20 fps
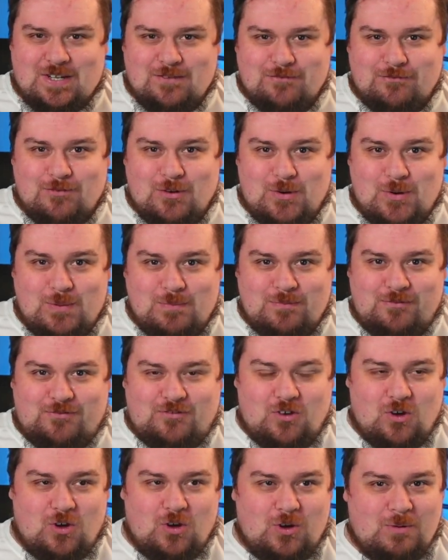room
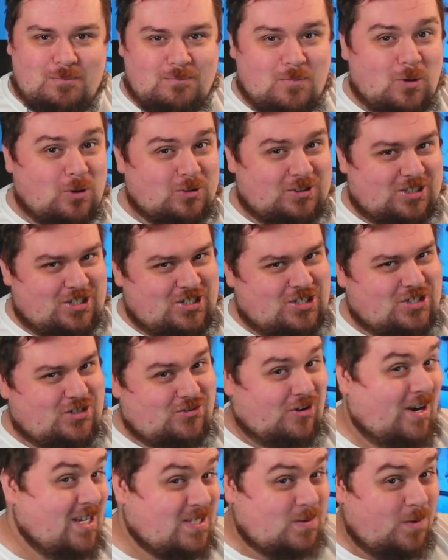for more
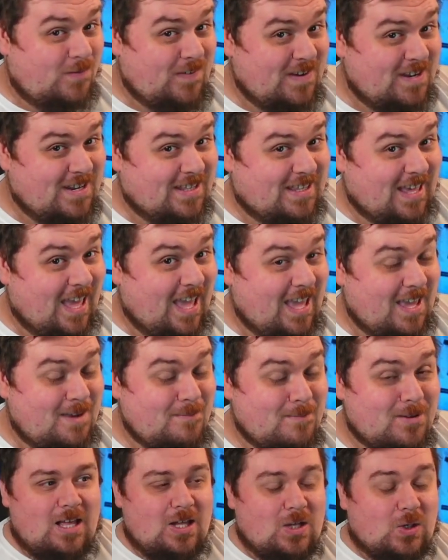distress within the
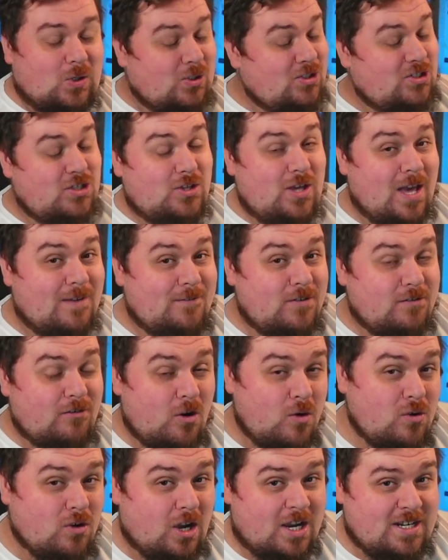game? Or do you have your
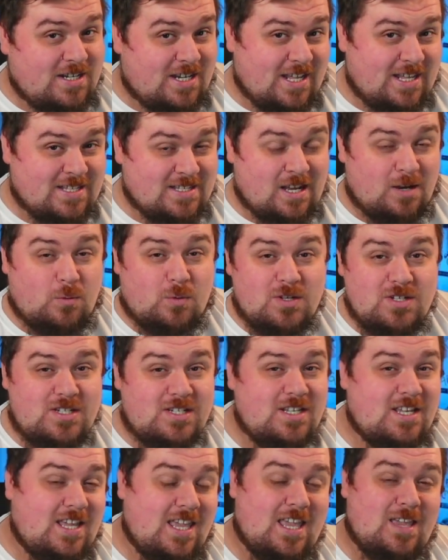own ideas? I want
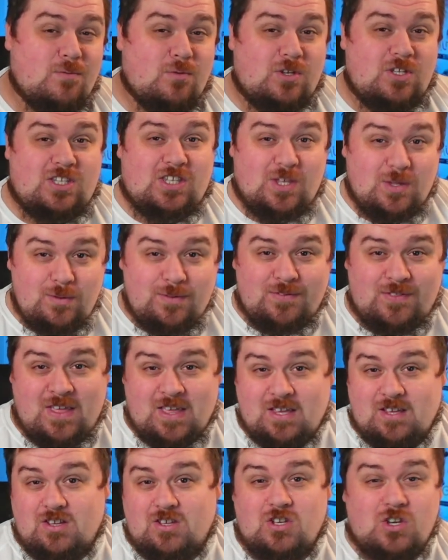to hear what you
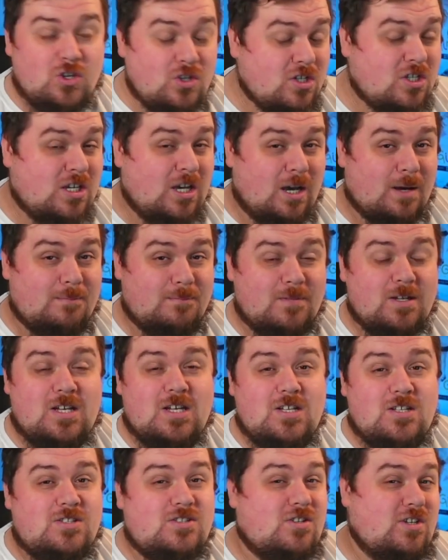think could come
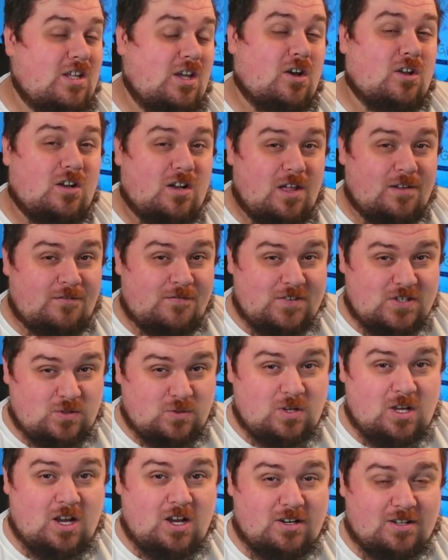to the Hololive
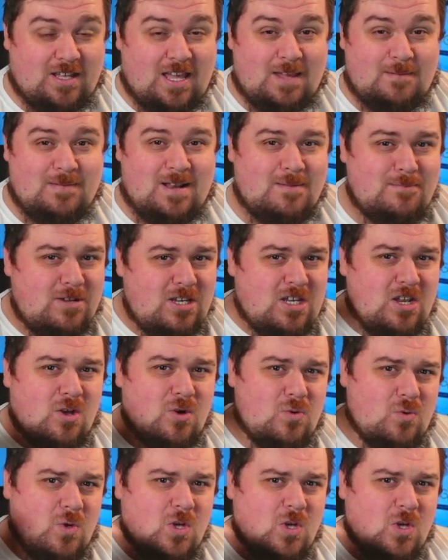official card game. Let me know